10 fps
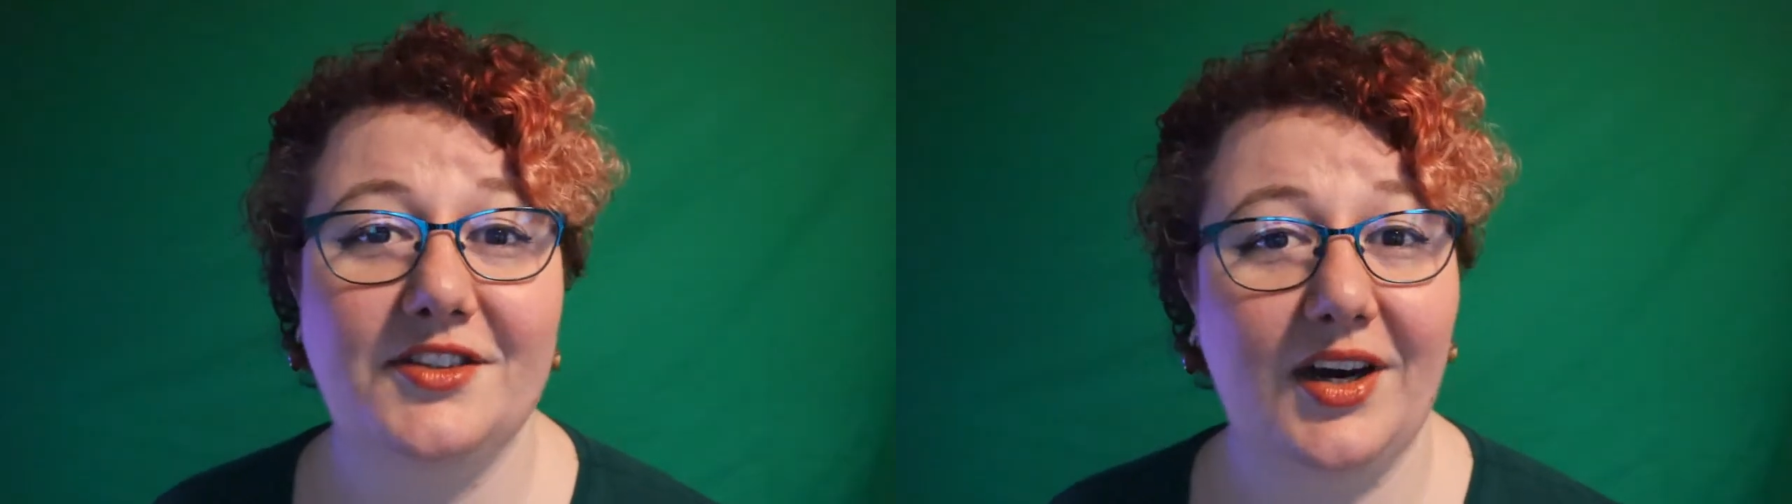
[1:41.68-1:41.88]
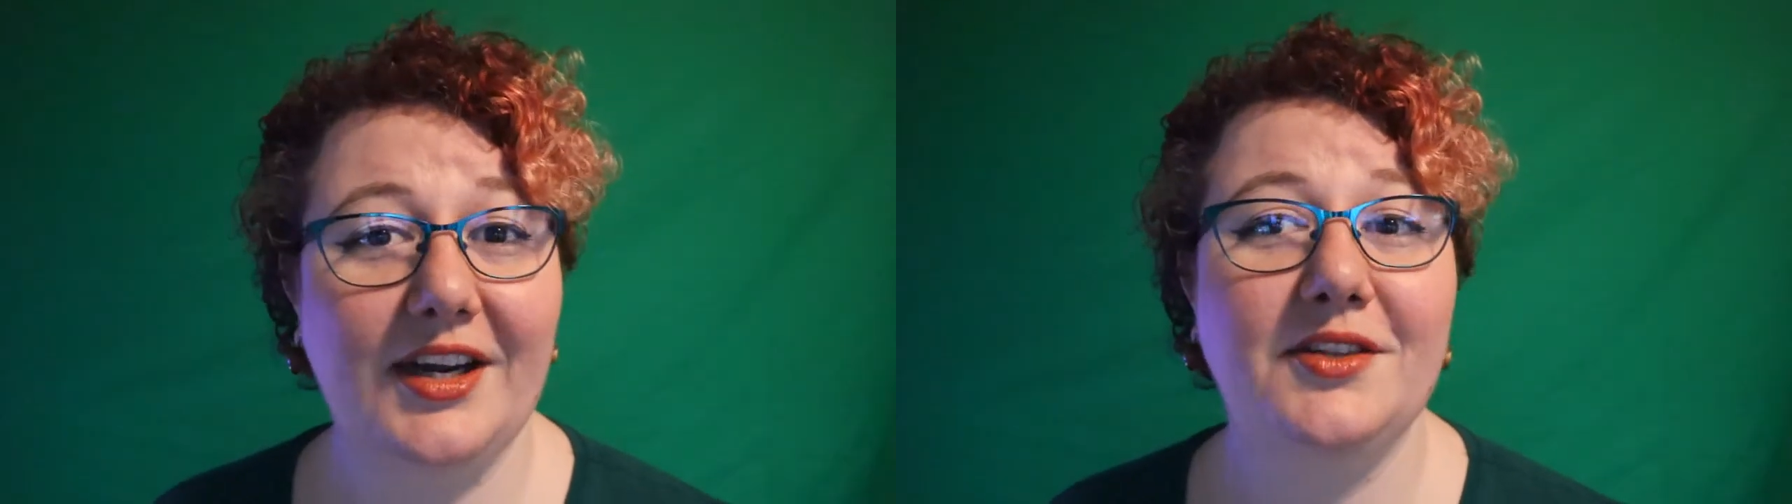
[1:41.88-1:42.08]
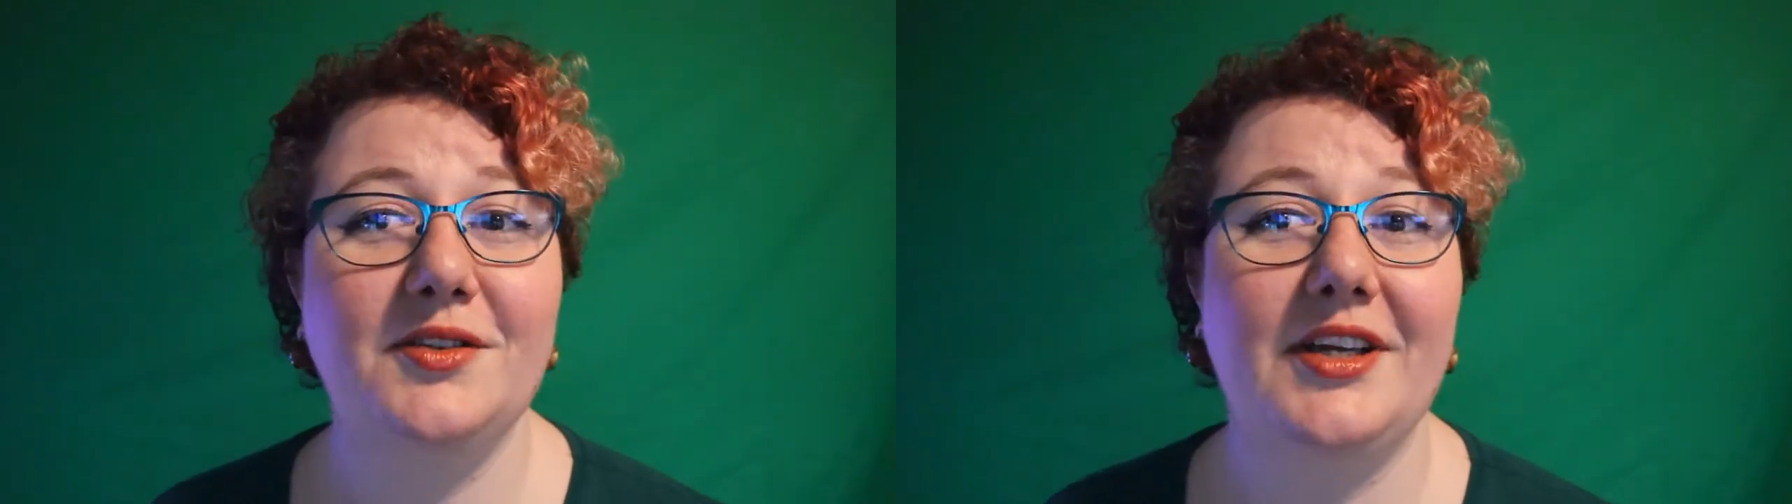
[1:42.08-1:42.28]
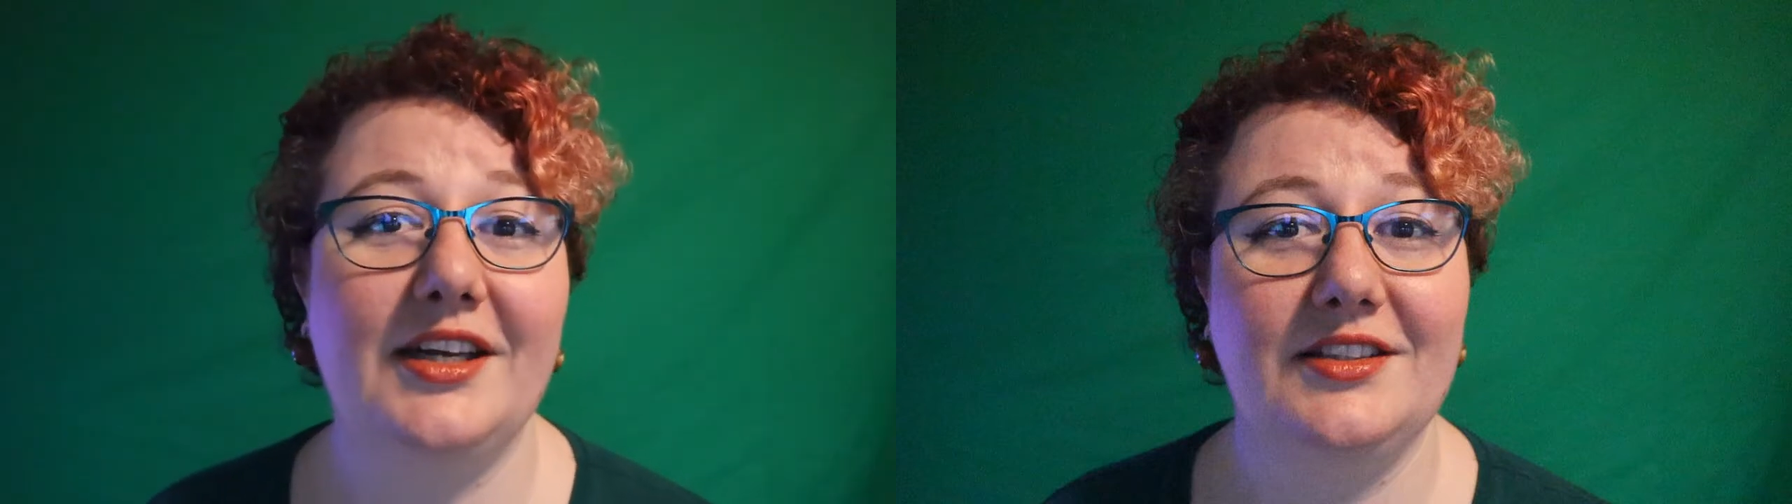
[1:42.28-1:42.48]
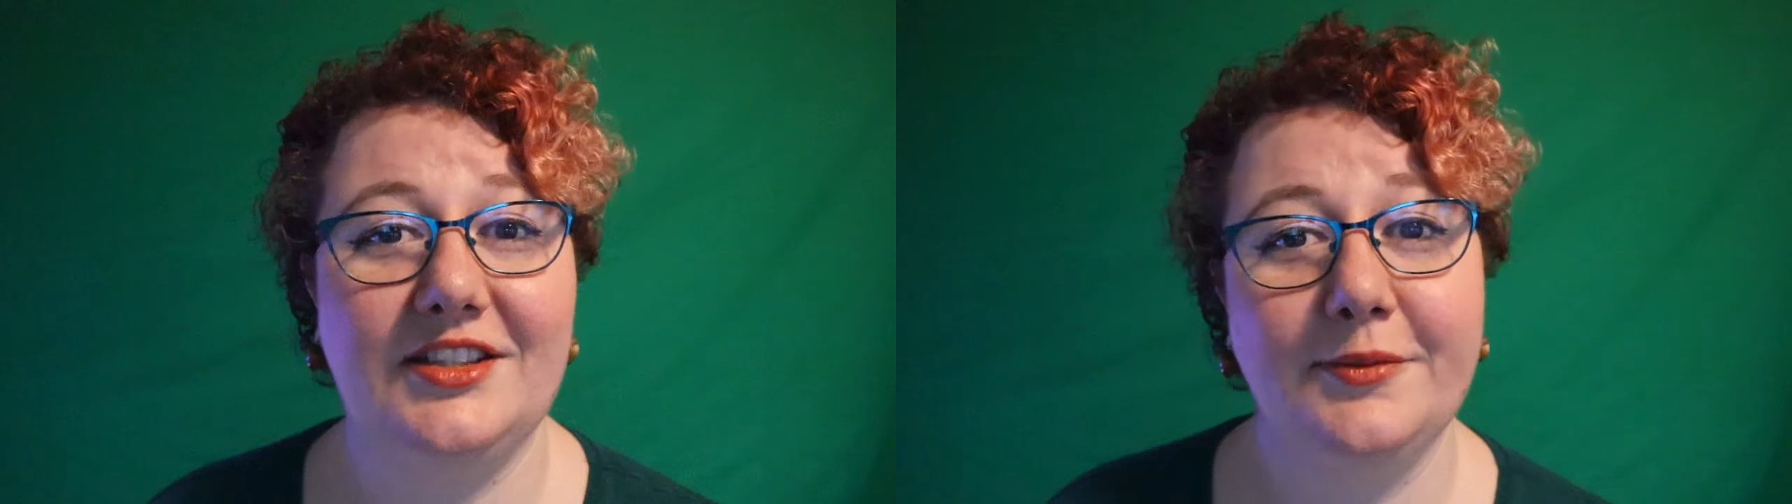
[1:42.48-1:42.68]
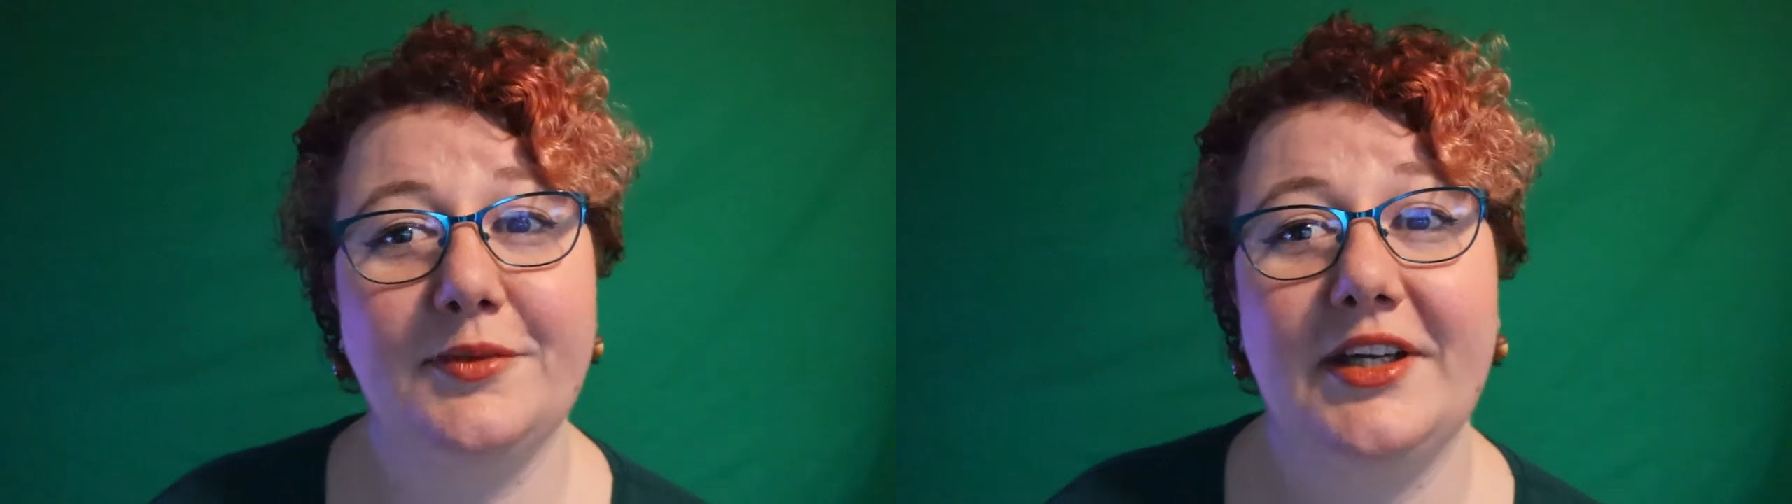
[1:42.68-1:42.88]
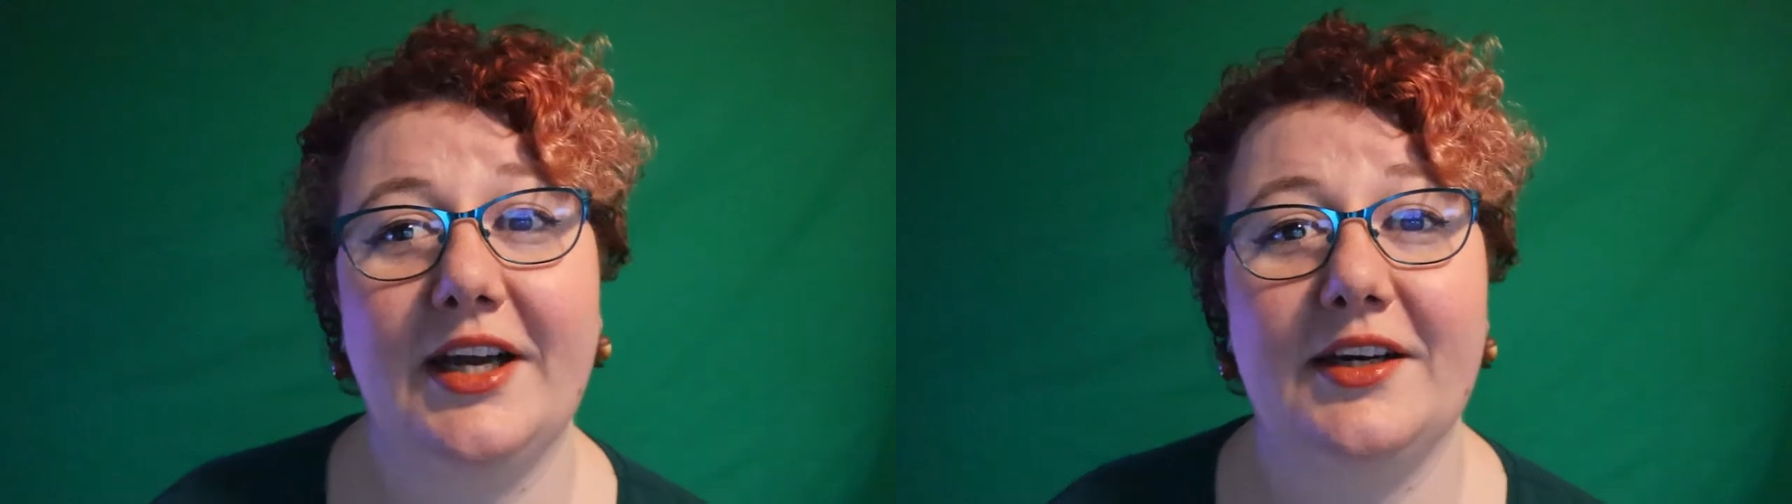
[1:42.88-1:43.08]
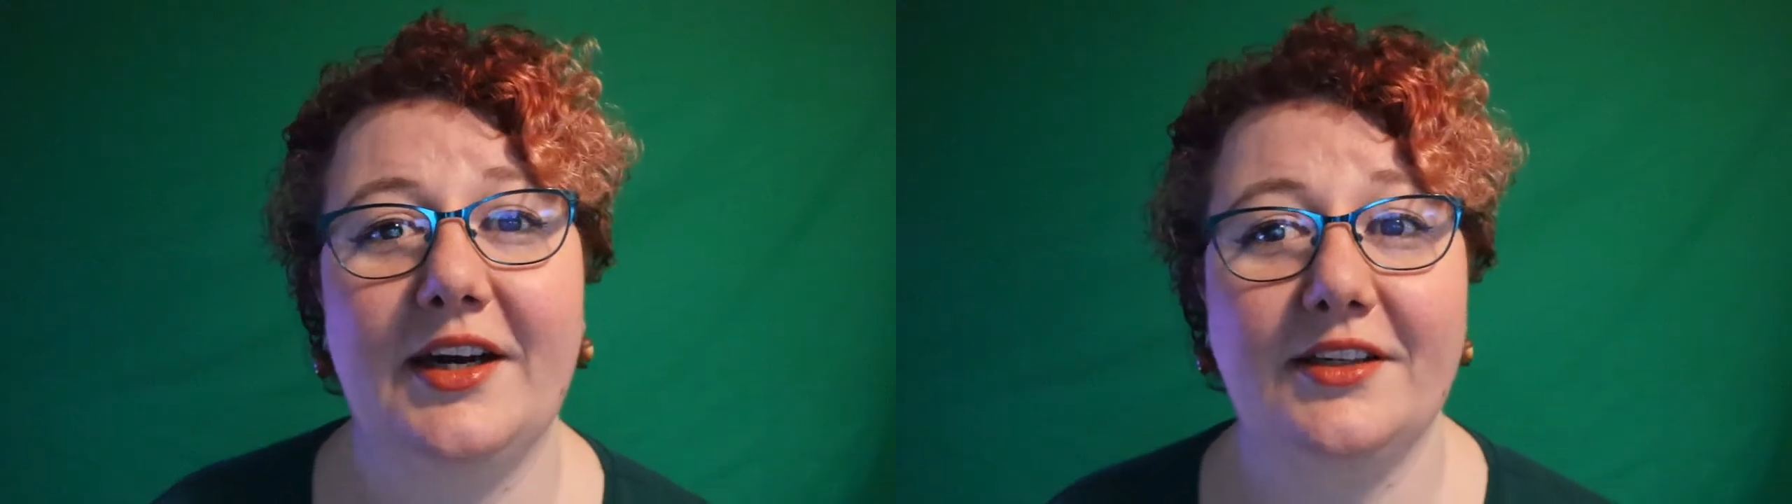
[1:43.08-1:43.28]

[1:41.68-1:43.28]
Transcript: trying to get a team together,